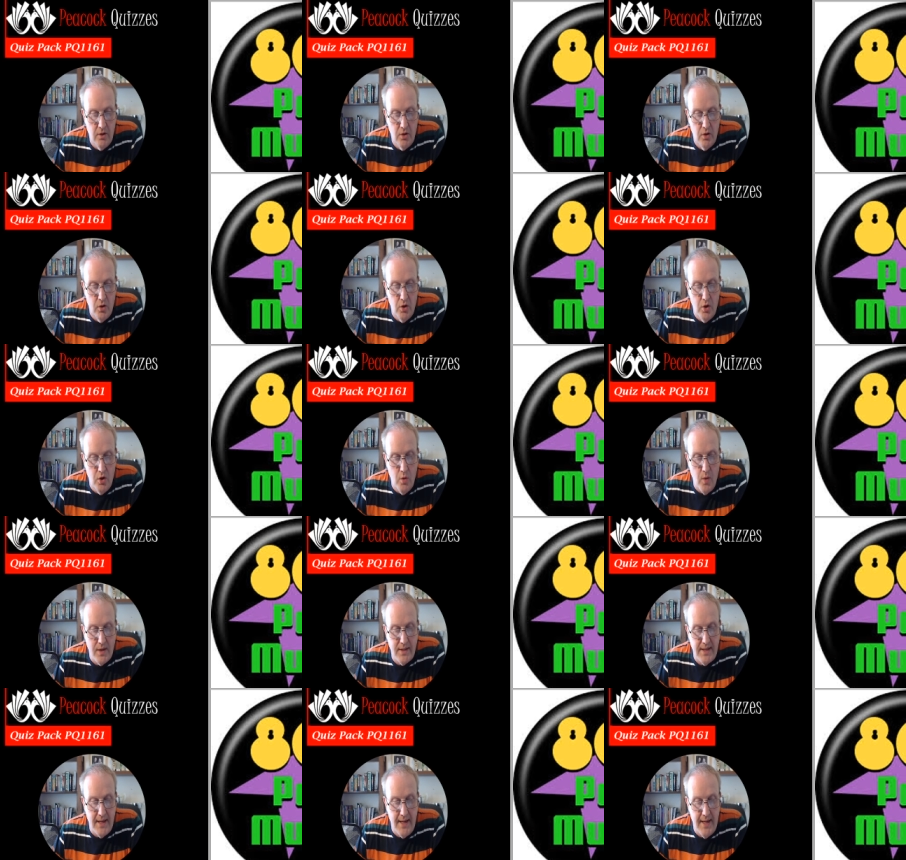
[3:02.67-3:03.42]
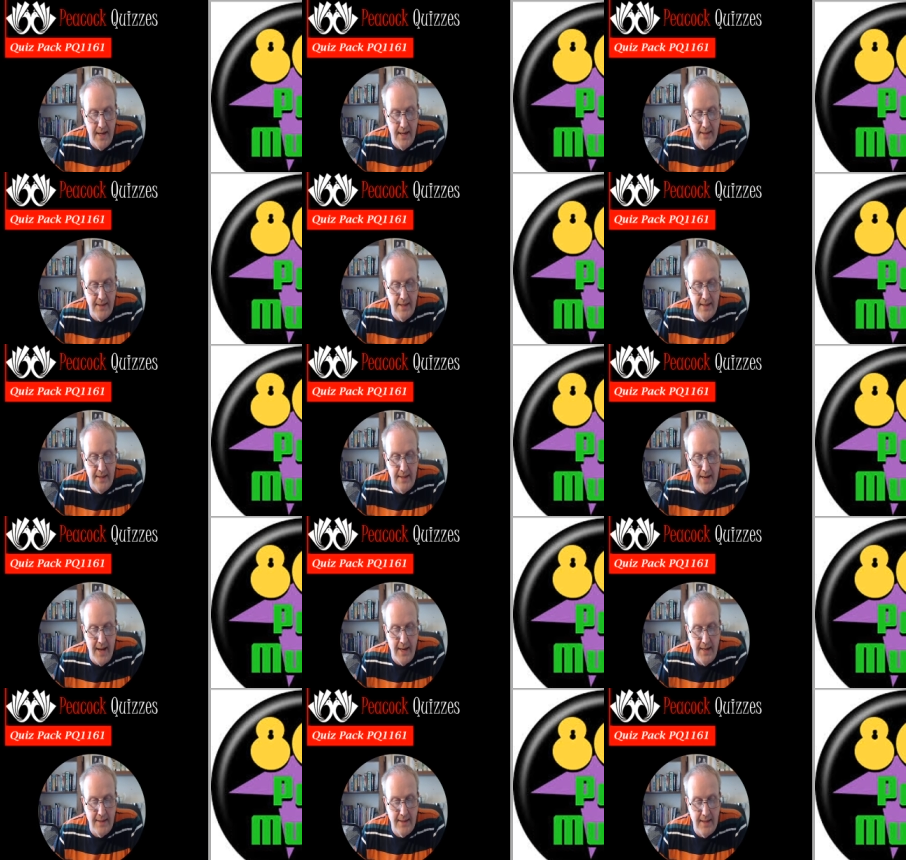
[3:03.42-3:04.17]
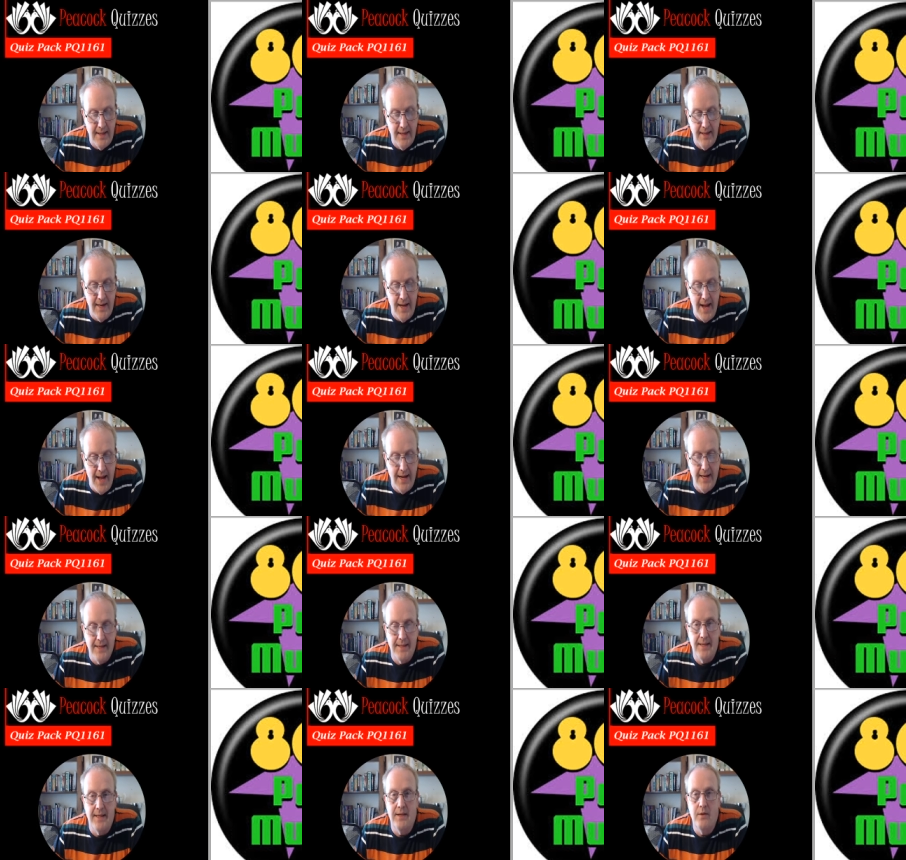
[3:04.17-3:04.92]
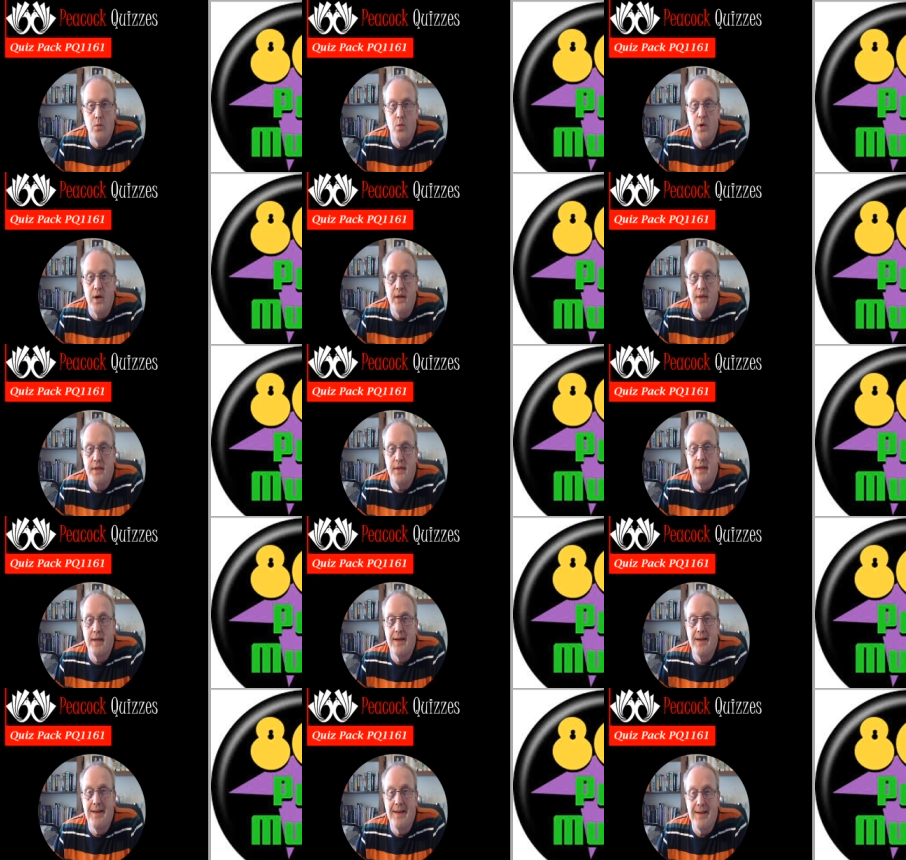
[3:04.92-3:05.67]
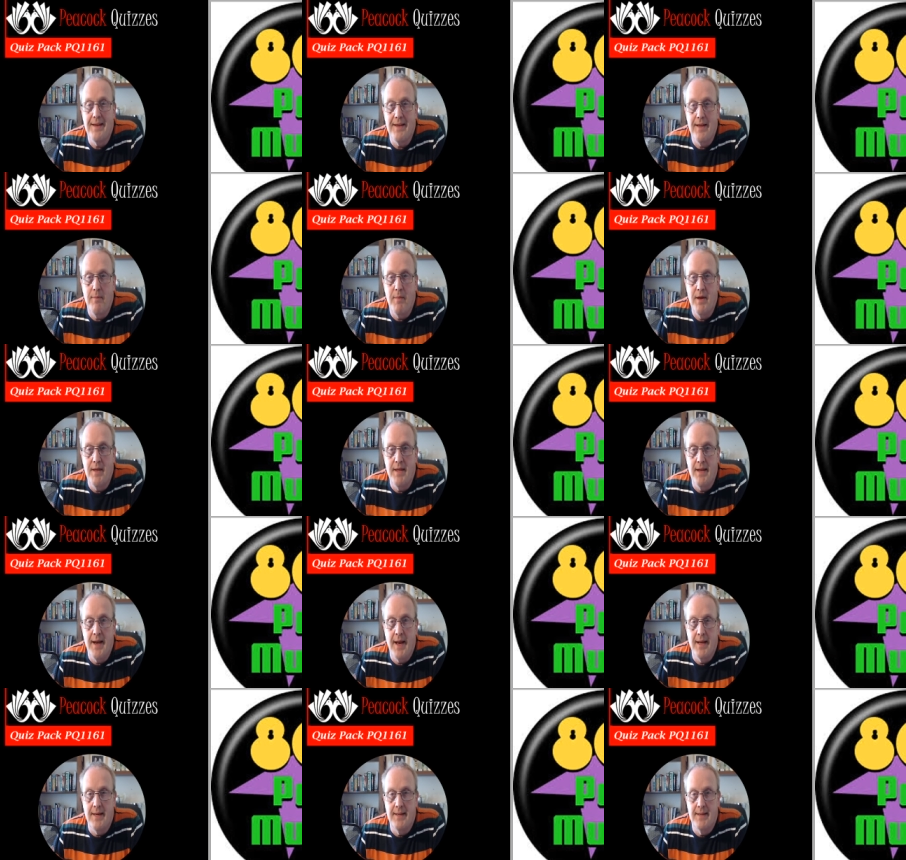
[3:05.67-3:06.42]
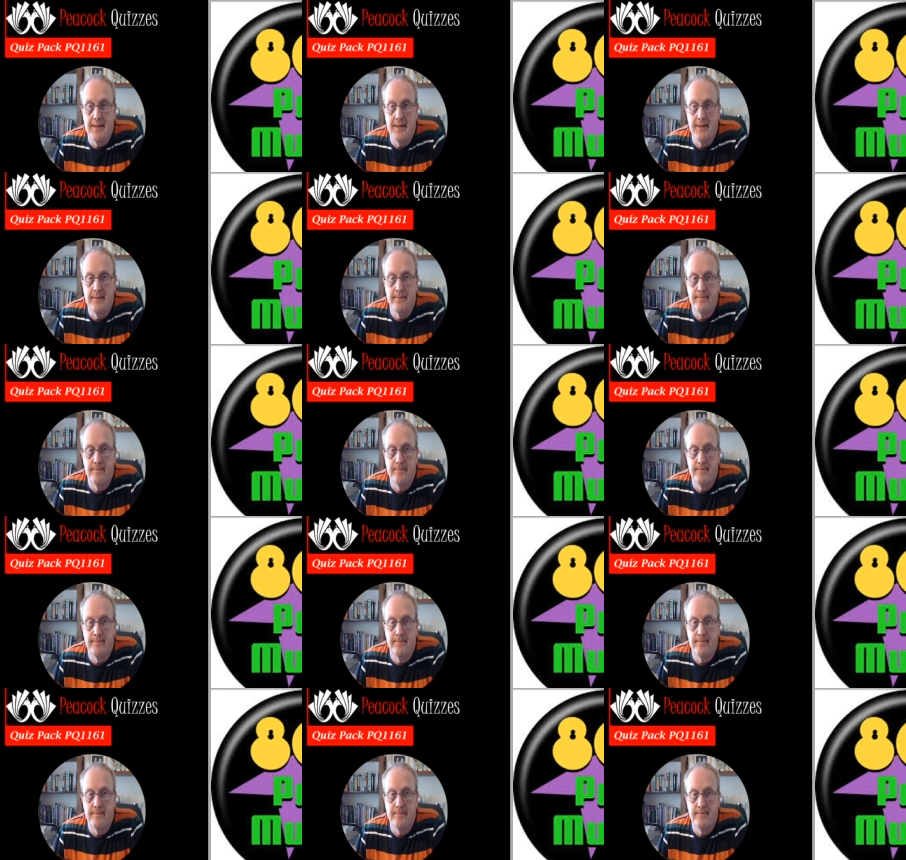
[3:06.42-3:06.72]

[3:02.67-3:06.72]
Who had a hit in 1980 with Give Me the Night?